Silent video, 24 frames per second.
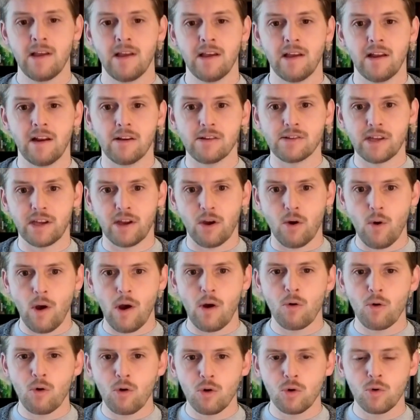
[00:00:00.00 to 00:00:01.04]
And I was like, oh,
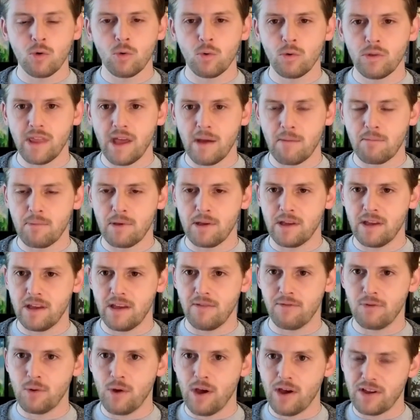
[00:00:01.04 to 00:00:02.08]
how cool would that be
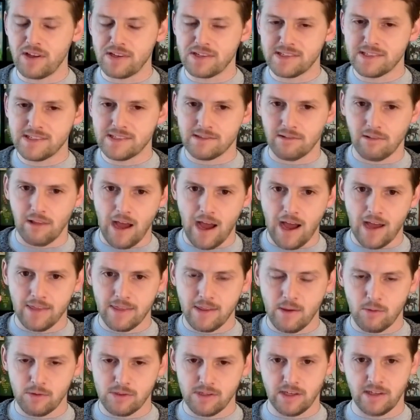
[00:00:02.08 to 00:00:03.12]
if you had a slot
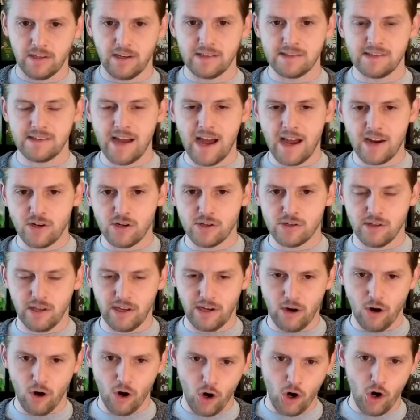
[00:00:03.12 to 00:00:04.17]
that was like, it's not just
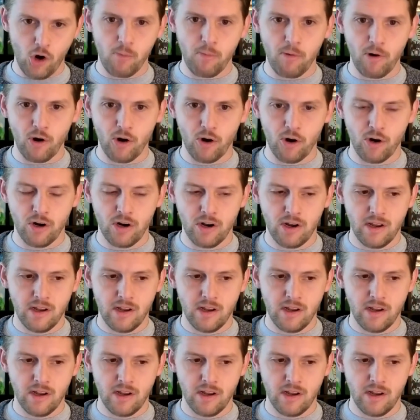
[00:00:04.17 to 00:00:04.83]
like armor.